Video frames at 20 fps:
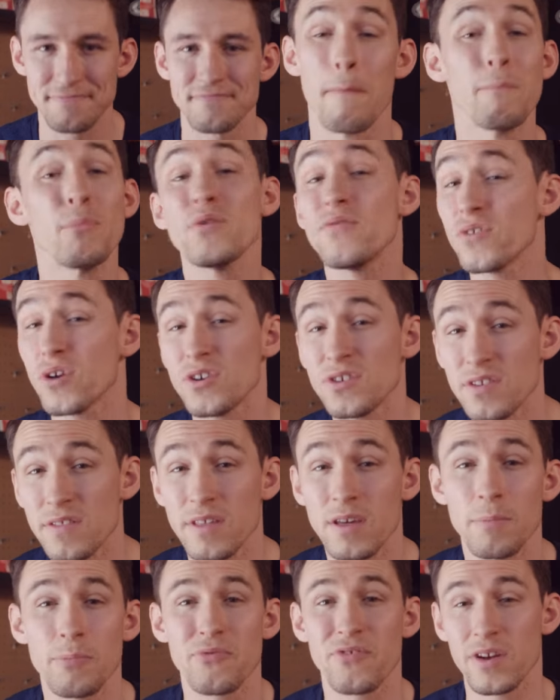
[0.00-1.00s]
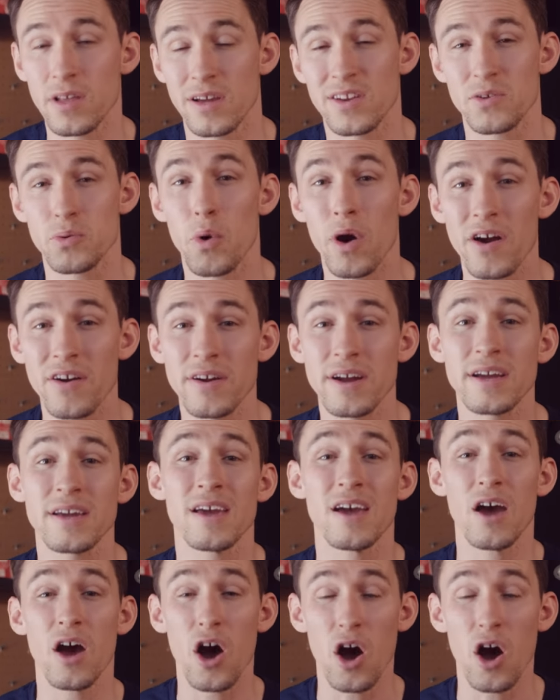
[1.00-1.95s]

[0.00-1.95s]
Moving on to the Aprilia Tuareg.